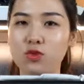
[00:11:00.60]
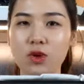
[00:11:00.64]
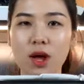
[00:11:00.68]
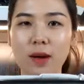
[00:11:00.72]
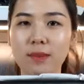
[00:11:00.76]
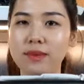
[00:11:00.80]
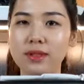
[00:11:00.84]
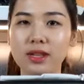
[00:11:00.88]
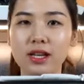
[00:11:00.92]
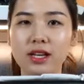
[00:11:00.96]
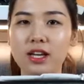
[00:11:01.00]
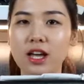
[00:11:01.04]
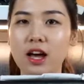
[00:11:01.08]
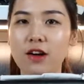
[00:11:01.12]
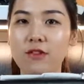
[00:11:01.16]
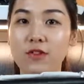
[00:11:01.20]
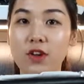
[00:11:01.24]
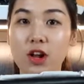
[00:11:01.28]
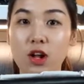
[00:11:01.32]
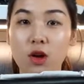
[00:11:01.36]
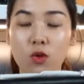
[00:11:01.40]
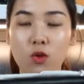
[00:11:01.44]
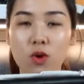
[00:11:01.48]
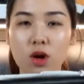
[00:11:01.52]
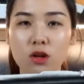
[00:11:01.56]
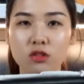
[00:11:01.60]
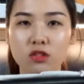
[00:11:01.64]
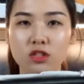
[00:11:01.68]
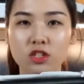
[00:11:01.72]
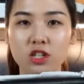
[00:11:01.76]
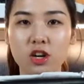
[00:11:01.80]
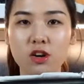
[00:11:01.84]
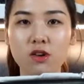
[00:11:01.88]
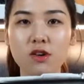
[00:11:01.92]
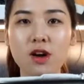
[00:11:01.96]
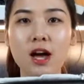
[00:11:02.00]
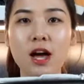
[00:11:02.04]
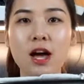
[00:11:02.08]
replica from
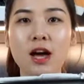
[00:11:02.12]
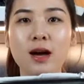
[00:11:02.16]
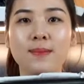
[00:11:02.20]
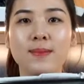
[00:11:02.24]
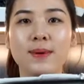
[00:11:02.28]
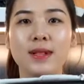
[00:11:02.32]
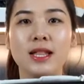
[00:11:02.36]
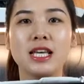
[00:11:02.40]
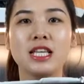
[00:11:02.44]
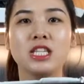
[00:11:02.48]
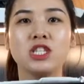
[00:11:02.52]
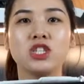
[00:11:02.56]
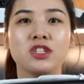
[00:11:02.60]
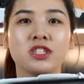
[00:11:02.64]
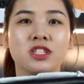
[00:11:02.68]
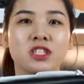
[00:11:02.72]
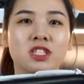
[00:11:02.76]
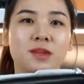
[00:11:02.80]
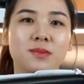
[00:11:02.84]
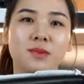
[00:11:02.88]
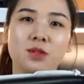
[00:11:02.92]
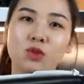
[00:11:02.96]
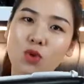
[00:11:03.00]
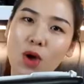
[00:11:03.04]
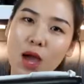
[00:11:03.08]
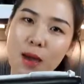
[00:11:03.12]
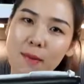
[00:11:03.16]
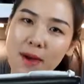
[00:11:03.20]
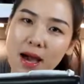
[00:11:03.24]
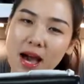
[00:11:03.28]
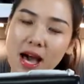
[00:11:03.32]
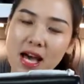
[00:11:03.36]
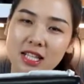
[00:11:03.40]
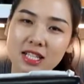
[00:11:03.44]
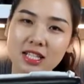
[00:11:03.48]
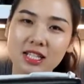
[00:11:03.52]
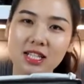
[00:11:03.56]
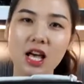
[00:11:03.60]
Guangzhou, please just subscribe
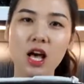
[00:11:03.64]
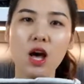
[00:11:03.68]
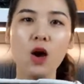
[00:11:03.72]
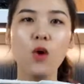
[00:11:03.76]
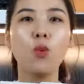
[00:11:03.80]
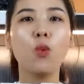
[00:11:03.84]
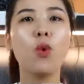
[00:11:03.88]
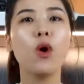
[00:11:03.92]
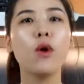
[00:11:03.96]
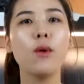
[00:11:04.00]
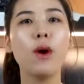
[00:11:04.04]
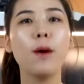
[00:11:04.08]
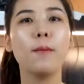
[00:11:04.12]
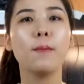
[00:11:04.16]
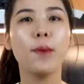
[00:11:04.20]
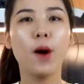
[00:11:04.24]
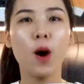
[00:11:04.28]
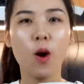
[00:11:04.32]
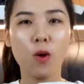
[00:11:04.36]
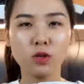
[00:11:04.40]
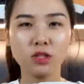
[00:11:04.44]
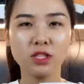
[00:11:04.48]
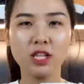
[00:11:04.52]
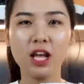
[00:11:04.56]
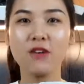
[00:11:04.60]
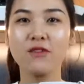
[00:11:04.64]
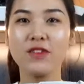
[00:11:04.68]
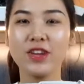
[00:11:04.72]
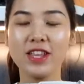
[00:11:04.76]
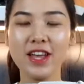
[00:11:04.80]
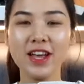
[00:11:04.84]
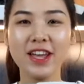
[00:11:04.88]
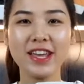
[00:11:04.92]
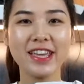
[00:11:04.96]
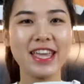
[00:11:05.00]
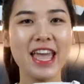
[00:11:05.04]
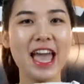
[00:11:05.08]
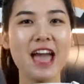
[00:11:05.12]
us. We will post our
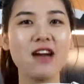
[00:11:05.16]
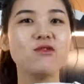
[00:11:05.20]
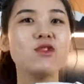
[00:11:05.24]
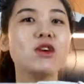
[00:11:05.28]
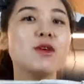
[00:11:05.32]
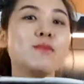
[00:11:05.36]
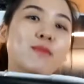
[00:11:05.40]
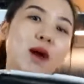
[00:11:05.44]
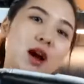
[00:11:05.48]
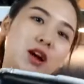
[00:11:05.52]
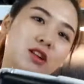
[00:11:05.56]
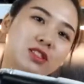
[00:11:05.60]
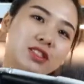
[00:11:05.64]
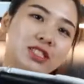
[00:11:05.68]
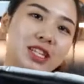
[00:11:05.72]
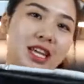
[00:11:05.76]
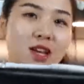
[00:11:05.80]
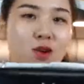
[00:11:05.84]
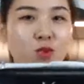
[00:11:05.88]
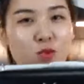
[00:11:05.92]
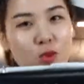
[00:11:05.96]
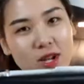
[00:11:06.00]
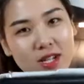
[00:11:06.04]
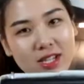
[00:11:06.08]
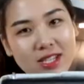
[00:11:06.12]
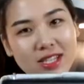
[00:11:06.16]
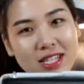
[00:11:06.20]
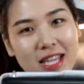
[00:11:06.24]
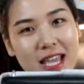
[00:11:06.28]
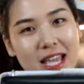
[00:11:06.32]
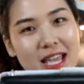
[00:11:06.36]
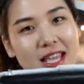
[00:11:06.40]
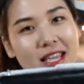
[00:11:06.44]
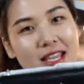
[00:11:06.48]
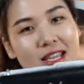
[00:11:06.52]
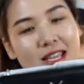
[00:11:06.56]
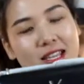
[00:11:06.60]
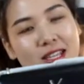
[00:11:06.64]
video every Monday,
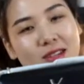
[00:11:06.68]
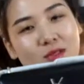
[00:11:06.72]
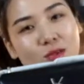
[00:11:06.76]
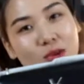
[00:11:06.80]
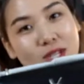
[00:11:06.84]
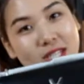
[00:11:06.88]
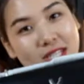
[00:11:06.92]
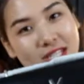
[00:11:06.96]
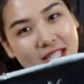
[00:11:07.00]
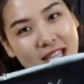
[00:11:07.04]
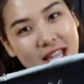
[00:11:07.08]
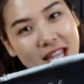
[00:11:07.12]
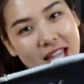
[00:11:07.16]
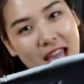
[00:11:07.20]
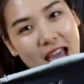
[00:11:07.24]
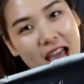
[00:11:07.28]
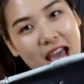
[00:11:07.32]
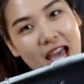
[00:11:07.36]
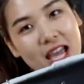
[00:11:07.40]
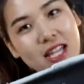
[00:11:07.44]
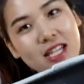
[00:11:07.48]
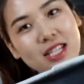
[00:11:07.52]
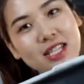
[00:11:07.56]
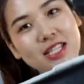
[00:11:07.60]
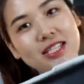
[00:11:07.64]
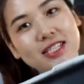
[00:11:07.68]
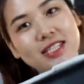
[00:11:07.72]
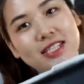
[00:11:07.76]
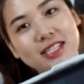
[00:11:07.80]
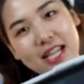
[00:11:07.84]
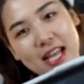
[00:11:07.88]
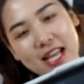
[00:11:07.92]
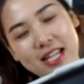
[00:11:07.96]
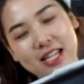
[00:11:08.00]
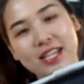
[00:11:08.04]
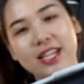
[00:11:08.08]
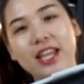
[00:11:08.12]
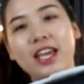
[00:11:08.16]
Wednesday and
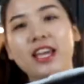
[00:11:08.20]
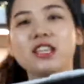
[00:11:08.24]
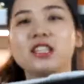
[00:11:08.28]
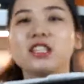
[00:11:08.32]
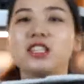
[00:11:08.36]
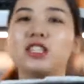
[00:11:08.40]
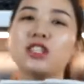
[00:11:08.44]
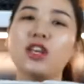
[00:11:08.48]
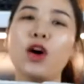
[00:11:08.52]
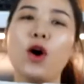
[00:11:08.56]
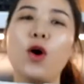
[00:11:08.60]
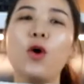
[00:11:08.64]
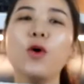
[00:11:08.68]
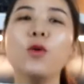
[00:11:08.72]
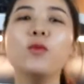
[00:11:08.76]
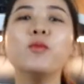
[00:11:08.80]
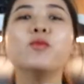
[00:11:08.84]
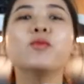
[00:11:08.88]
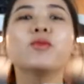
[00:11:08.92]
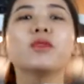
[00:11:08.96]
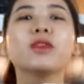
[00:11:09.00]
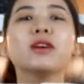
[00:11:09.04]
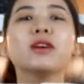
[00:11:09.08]
Saturday. So